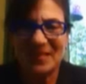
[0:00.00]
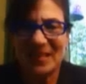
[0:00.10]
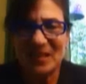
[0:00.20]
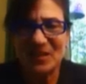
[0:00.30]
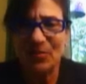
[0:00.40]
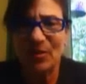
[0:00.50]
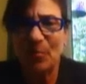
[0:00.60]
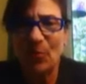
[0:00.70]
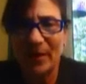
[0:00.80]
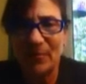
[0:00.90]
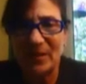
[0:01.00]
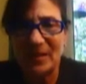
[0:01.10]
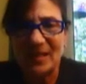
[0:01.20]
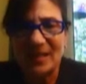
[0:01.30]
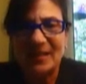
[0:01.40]
So the point
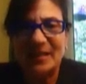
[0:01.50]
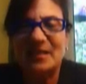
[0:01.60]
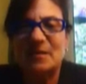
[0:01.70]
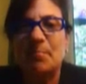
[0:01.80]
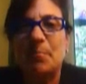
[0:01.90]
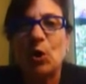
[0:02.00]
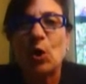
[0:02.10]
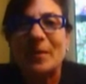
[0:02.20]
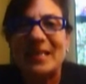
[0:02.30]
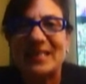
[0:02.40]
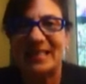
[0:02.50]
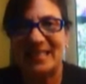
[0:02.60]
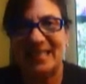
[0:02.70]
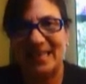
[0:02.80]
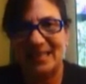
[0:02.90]
was that it's Berman's
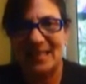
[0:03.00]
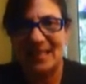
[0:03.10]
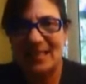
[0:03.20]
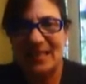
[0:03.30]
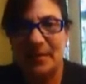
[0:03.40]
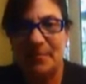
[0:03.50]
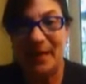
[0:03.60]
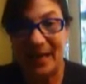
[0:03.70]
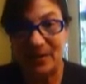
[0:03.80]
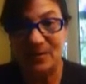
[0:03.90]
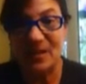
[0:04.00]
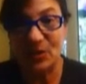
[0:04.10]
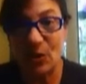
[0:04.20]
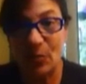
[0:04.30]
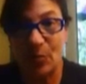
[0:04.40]
intent that matters, the
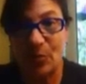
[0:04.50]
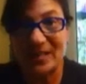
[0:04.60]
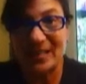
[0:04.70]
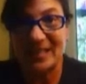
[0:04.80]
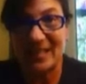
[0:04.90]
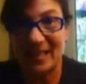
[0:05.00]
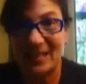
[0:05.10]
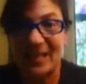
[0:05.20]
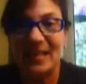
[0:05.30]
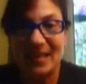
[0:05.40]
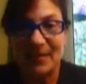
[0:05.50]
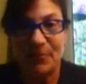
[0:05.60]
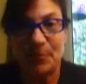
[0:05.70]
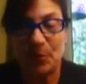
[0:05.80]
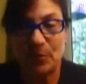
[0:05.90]
donor's intent,
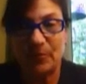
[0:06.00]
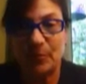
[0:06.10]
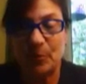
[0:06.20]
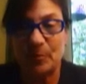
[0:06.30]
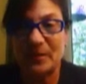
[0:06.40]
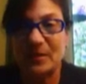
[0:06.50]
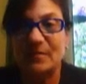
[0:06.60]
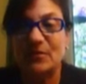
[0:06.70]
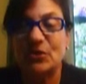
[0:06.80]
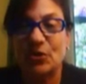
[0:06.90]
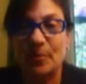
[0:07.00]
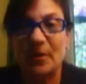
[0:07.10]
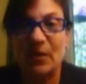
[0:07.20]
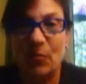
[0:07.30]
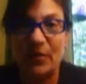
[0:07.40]
for purposes of
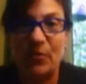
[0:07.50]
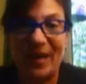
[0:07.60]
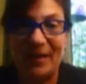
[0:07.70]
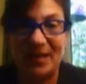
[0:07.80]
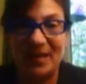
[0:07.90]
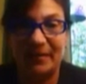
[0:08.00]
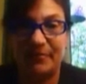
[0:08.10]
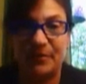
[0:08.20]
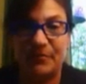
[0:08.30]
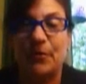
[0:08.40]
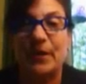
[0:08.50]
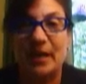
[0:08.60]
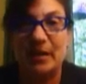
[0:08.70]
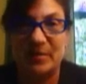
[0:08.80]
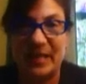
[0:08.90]
determining whether we have a gift for
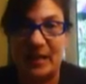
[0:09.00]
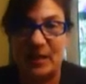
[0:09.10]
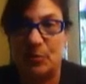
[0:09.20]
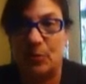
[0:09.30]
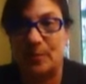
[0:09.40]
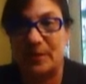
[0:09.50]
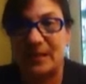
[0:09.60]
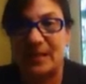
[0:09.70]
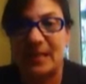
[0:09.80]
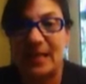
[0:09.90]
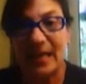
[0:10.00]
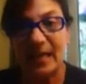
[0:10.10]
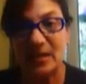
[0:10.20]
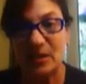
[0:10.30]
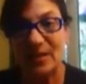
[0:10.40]
income tax purposes.
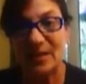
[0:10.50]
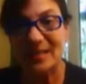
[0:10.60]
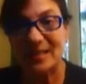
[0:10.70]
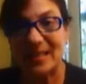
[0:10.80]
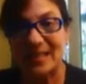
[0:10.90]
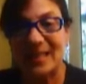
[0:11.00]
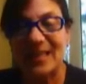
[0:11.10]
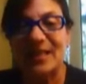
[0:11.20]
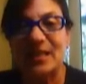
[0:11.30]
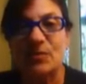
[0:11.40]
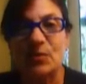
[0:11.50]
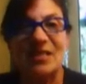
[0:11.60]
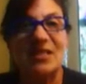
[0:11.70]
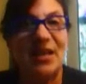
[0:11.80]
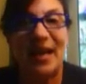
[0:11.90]
And so in this case, this
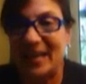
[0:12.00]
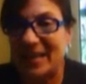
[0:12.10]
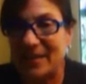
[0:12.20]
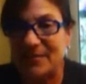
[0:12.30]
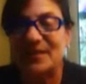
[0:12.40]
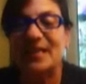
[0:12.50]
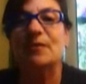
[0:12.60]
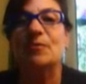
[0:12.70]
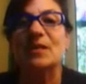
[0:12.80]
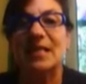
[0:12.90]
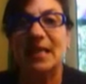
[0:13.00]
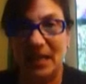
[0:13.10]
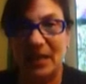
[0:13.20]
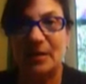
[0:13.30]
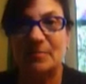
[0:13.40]
was not a gift, it was
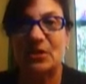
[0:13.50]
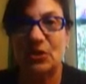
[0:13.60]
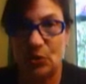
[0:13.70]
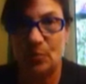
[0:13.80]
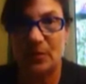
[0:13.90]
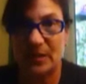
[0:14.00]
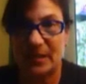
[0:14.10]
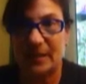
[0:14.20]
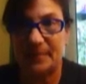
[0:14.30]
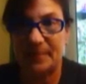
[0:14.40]
income to Duberstein,